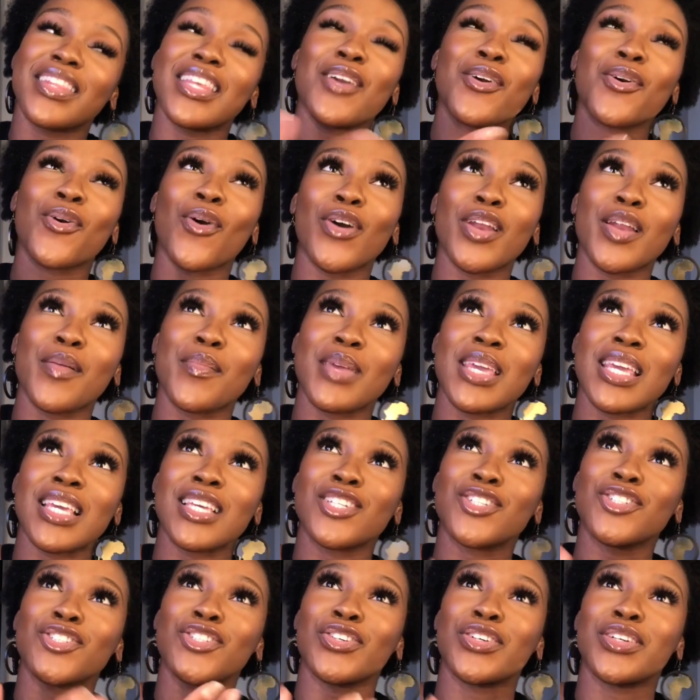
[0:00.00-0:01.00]
the
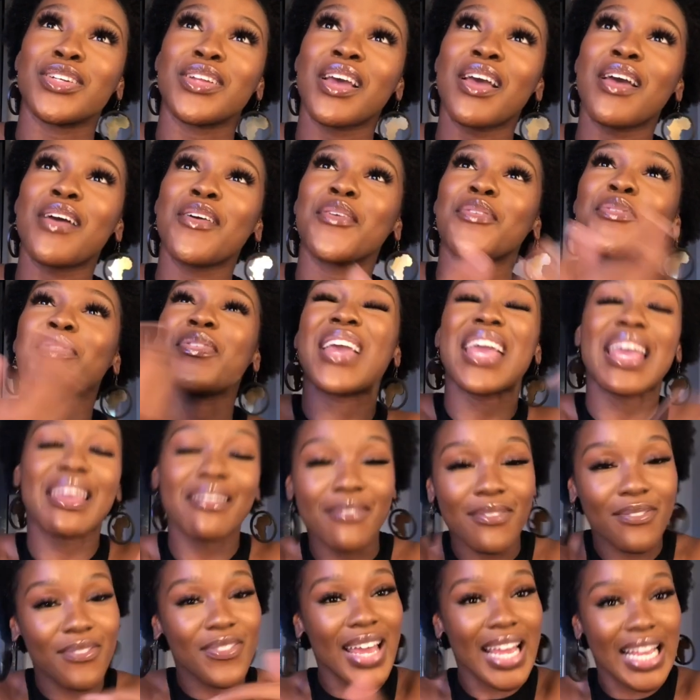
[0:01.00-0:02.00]
economy should
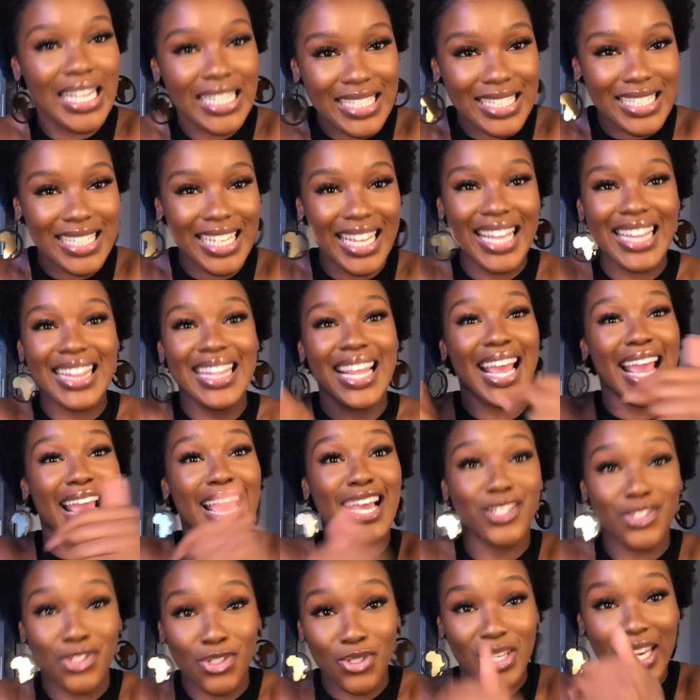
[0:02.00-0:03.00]
invest in
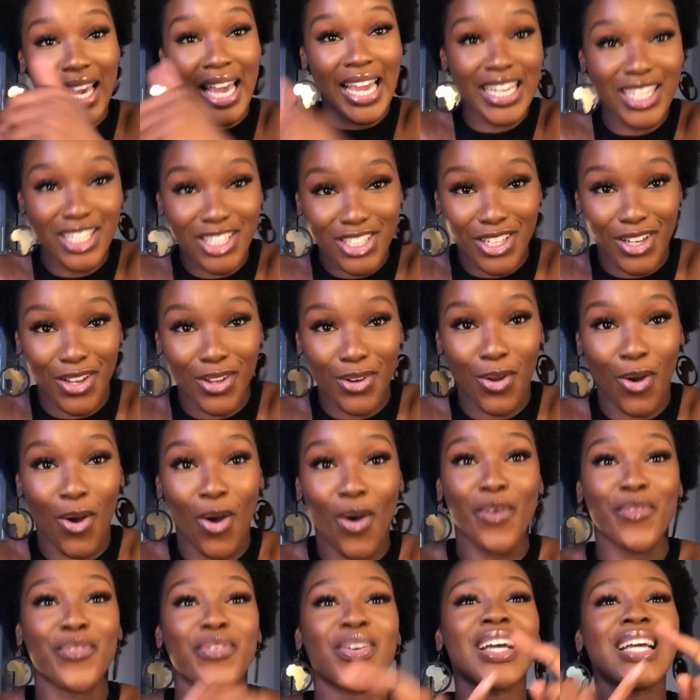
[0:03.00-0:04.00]
the education
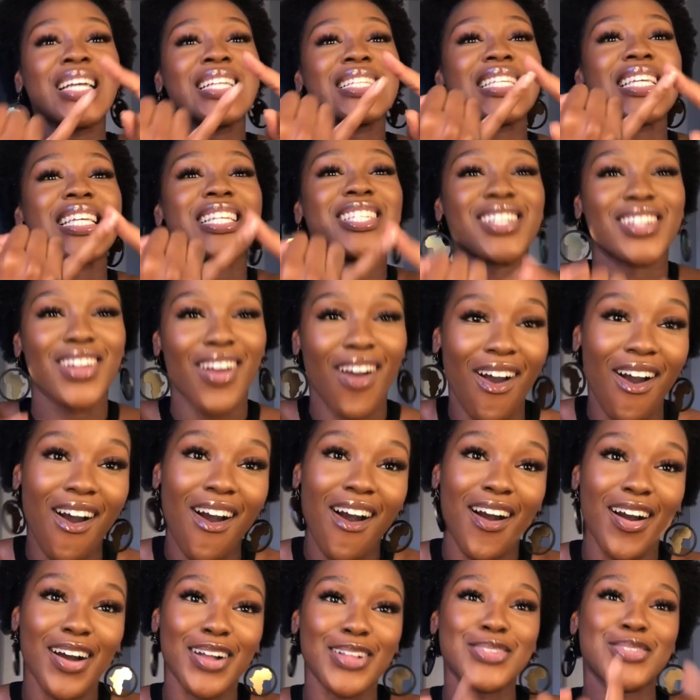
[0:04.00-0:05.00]
of teaching
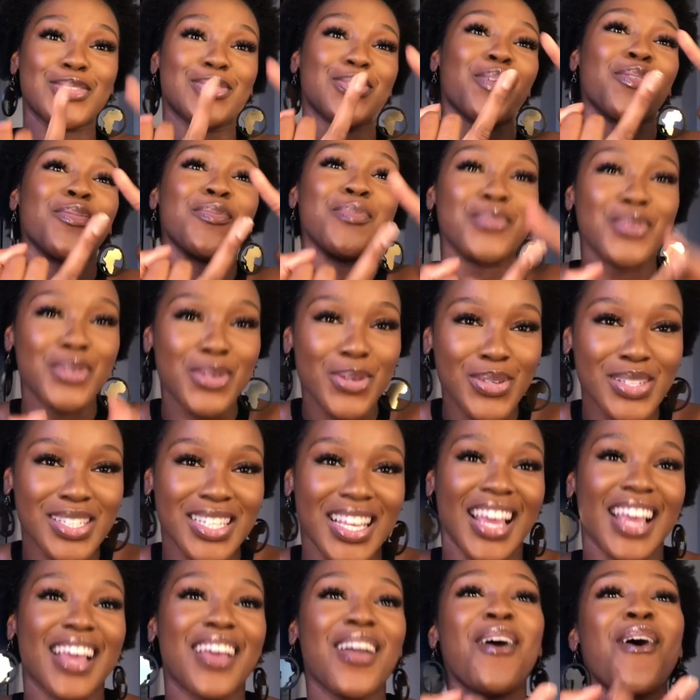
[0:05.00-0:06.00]
arts, of
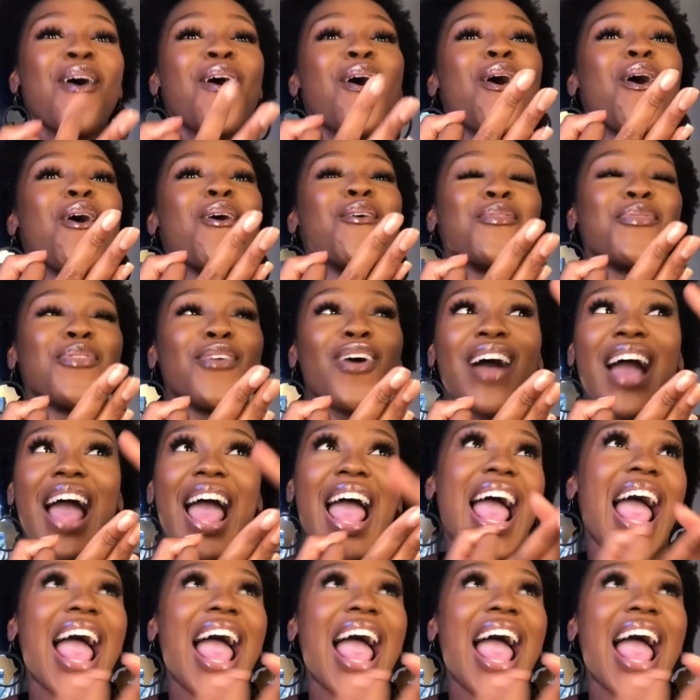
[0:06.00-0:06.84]
music, of